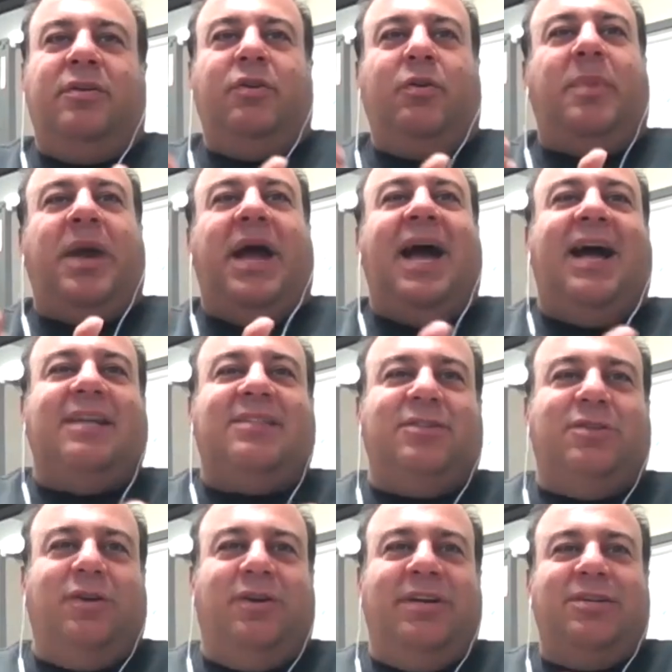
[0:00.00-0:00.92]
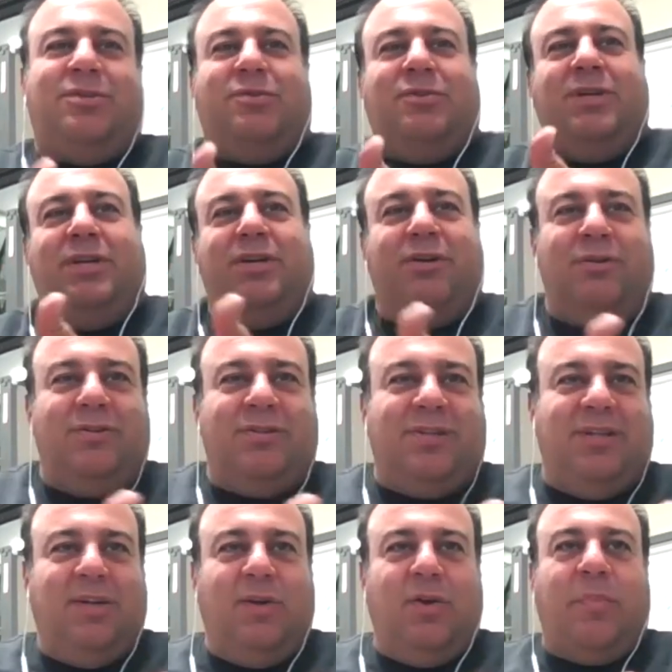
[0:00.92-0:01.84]
past, your history. You know, you
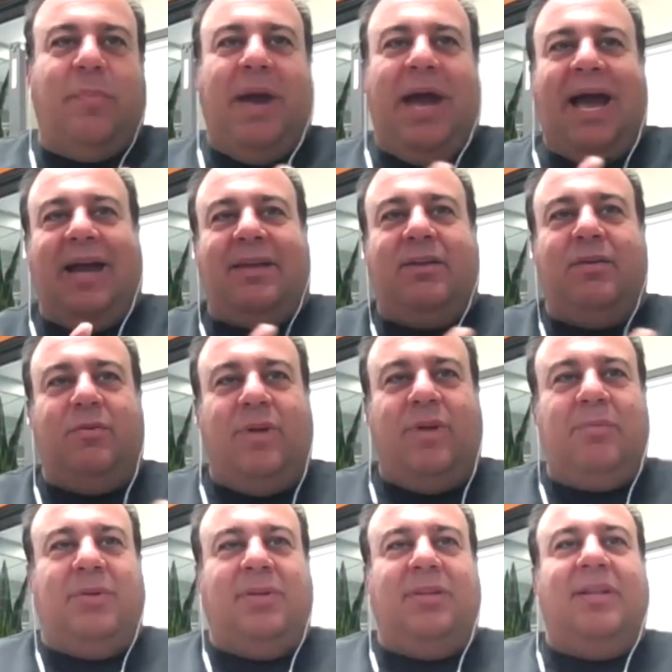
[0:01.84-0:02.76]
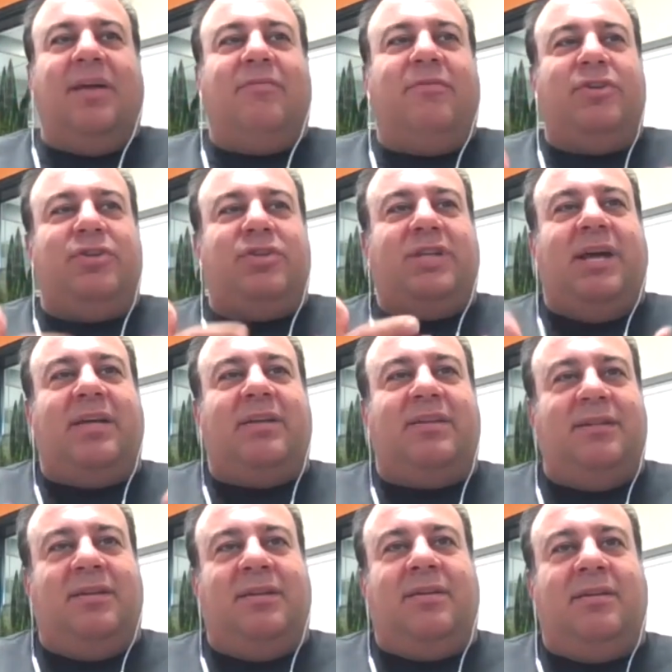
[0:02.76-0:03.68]
said, look back, you were able to leverage
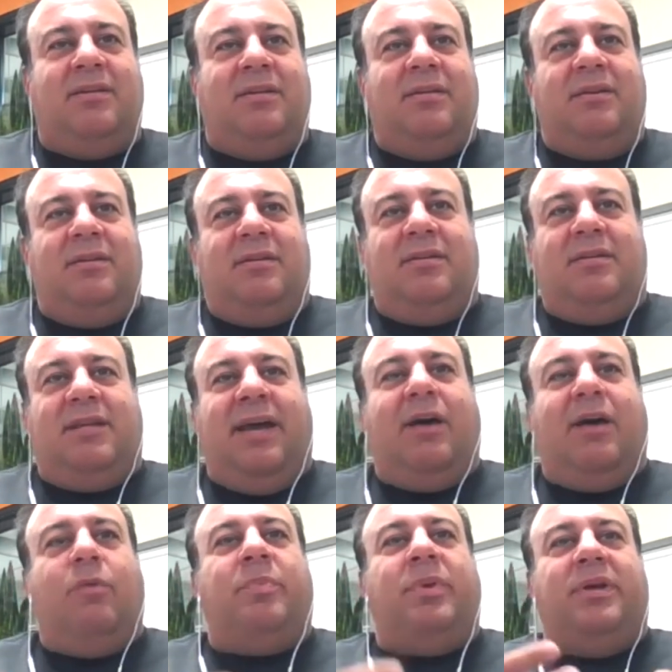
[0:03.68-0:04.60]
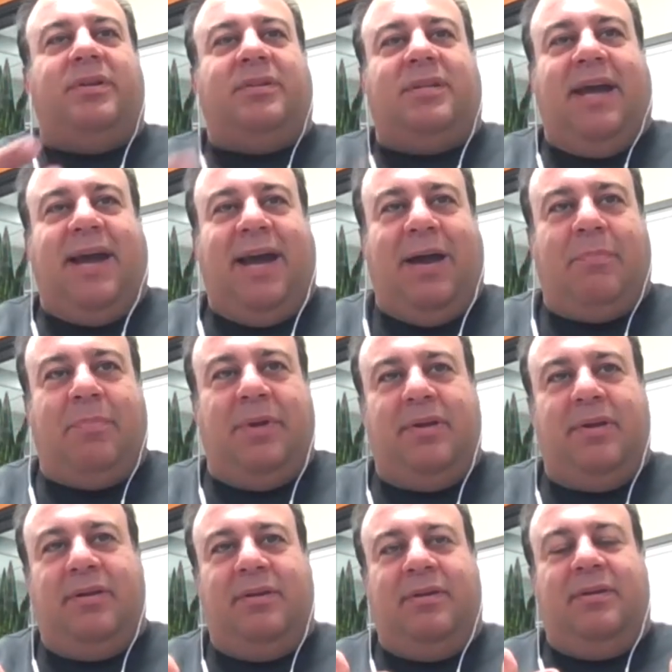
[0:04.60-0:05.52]
that to help it to
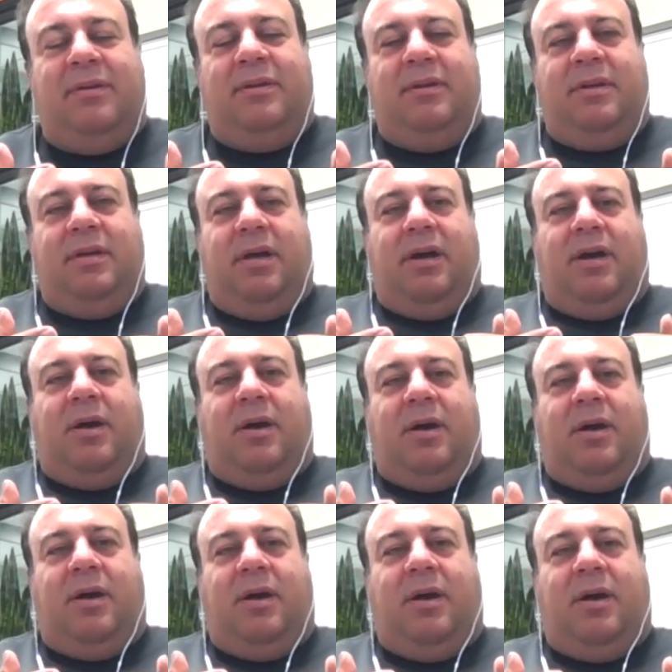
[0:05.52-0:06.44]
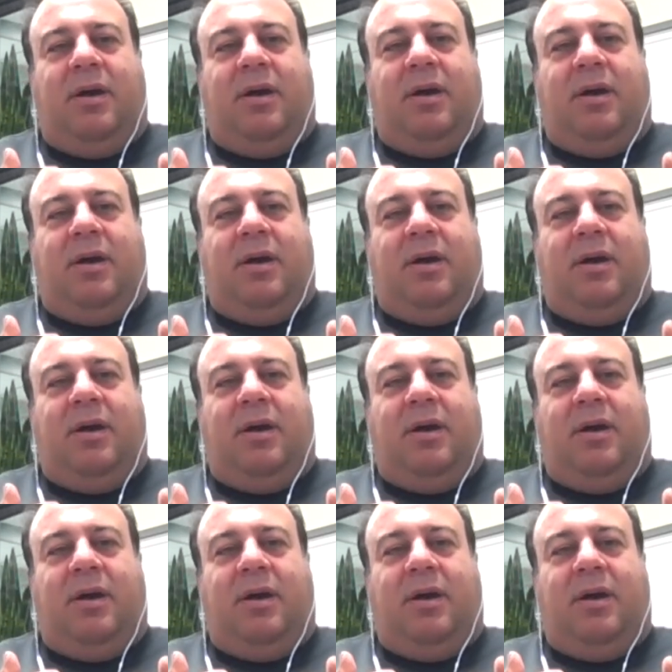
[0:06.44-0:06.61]
happen.